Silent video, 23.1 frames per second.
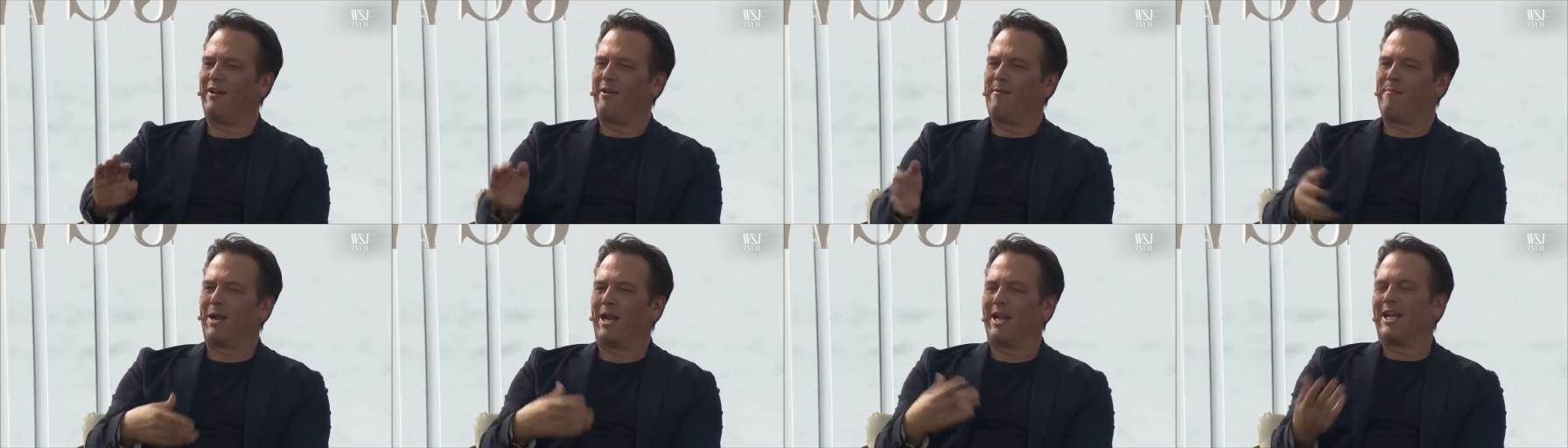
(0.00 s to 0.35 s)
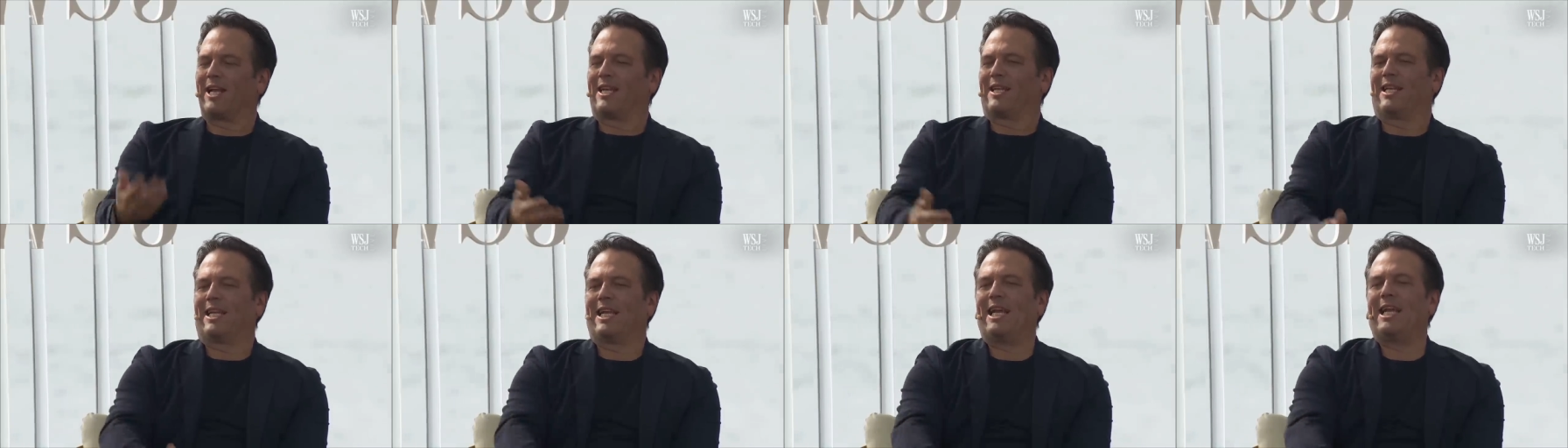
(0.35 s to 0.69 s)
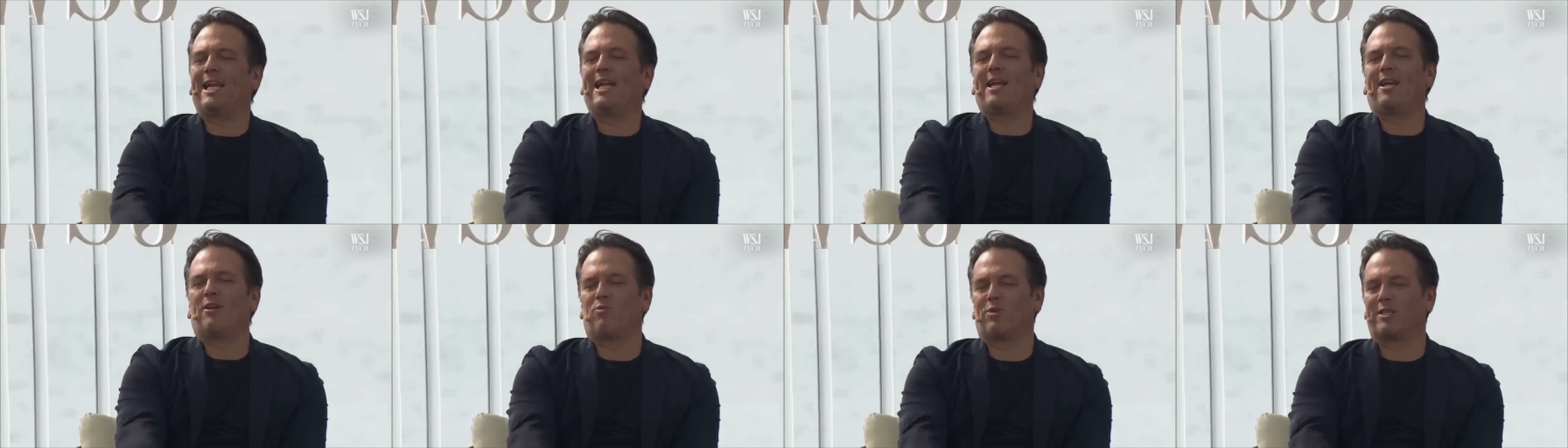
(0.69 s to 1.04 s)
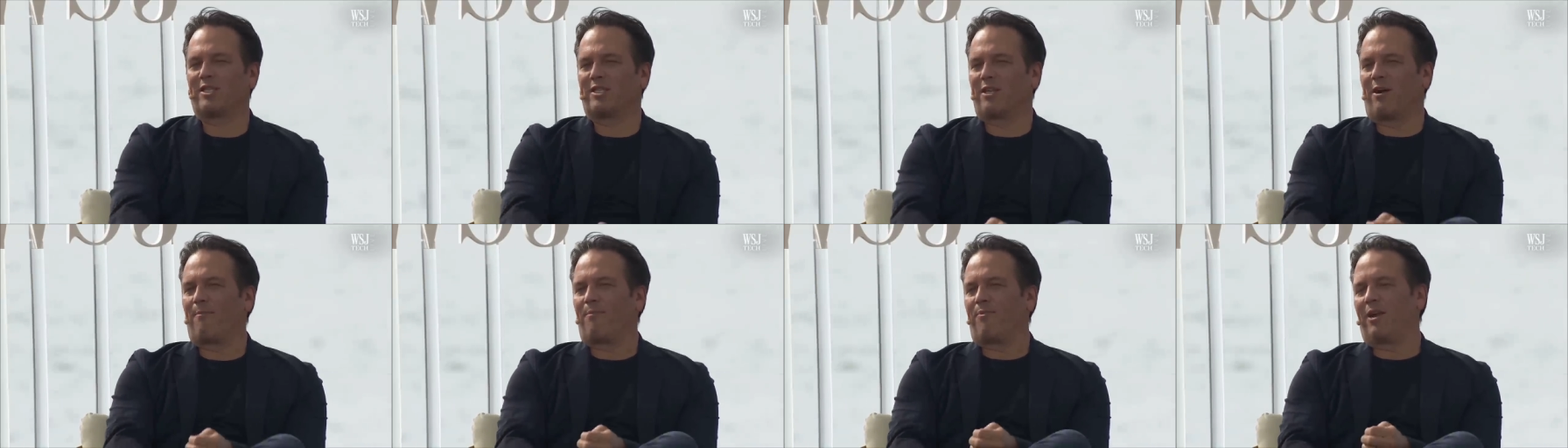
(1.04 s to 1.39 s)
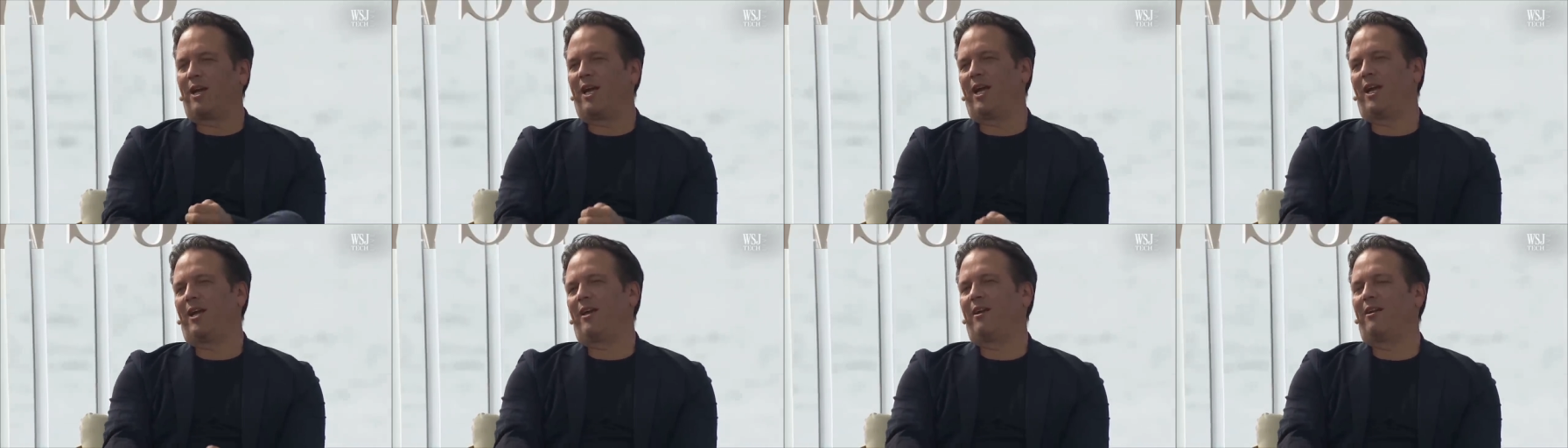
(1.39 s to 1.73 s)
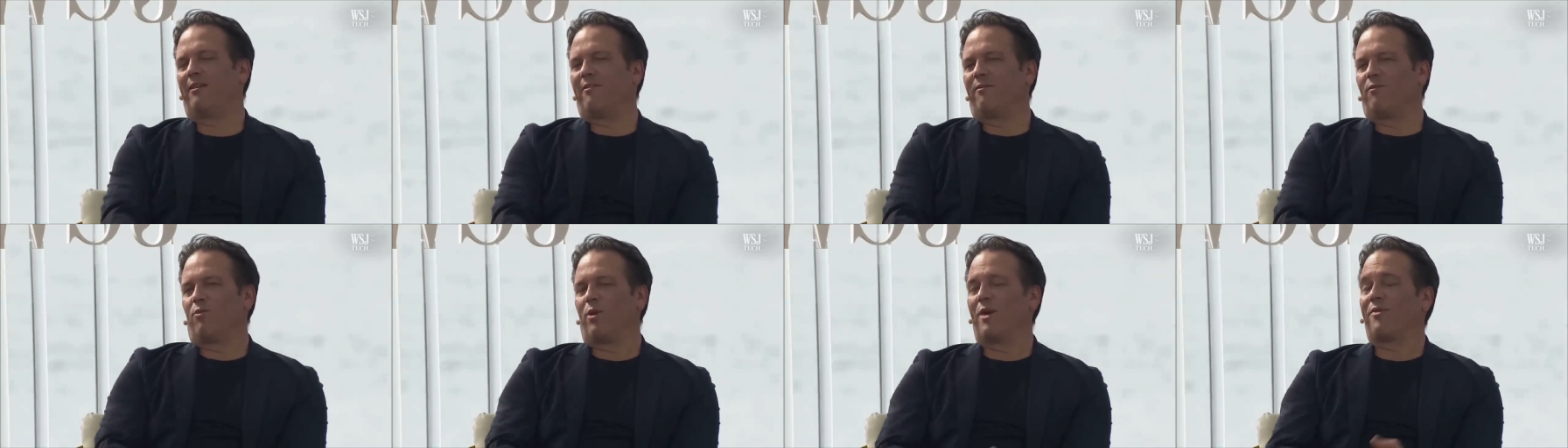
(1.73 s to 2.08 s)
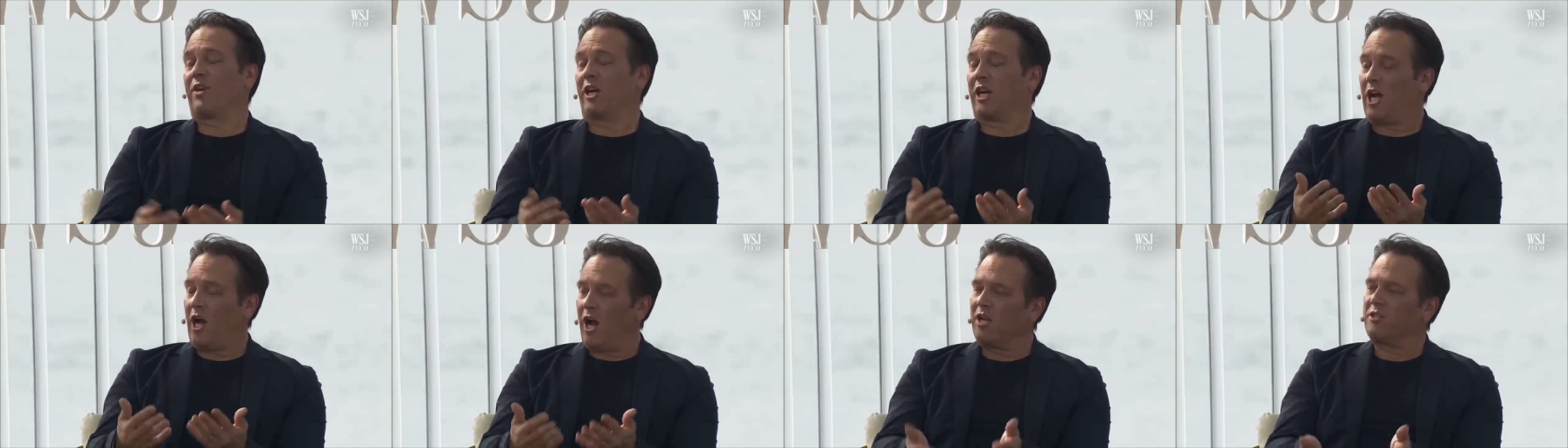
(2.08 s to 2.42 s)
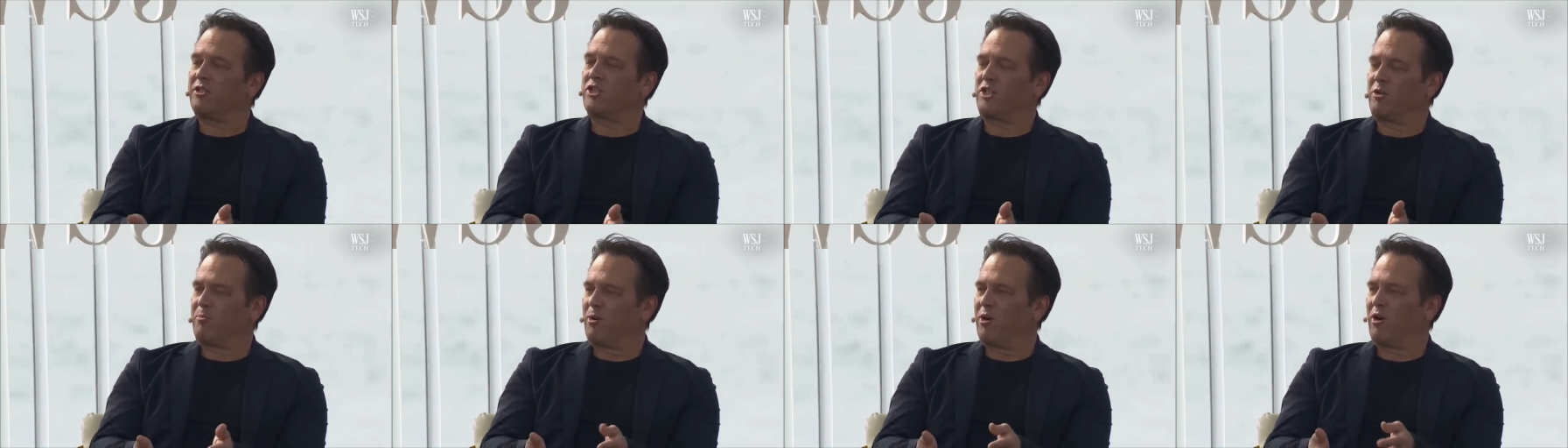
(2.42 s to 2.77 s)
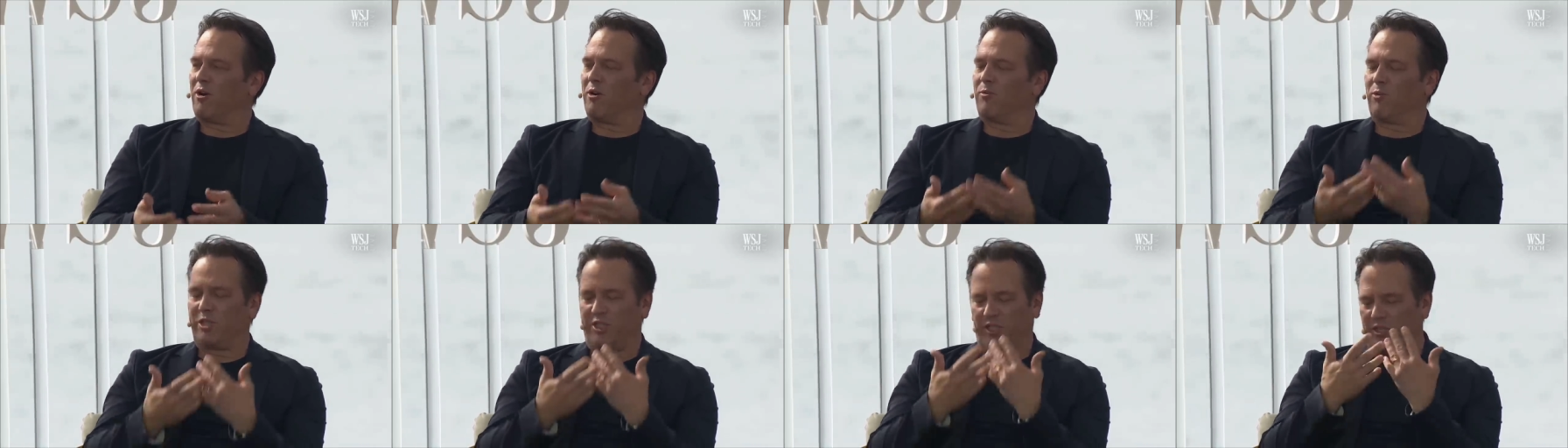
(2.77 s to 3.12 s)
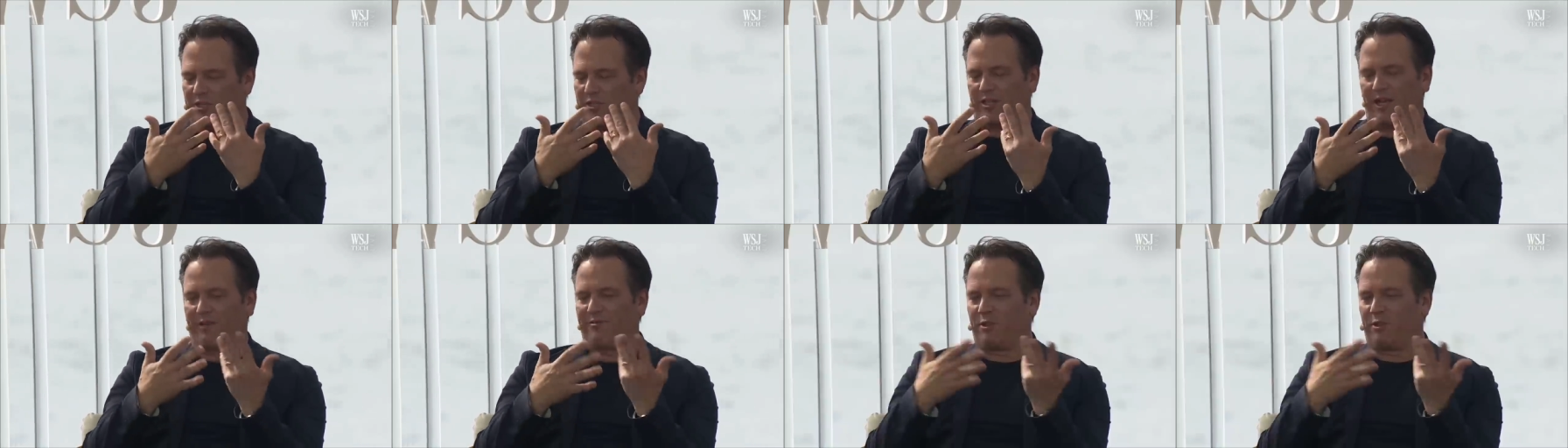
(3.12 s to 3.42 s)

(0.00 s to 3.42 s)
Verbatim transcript: But I think leading with something with a customer, which is mm-hmm.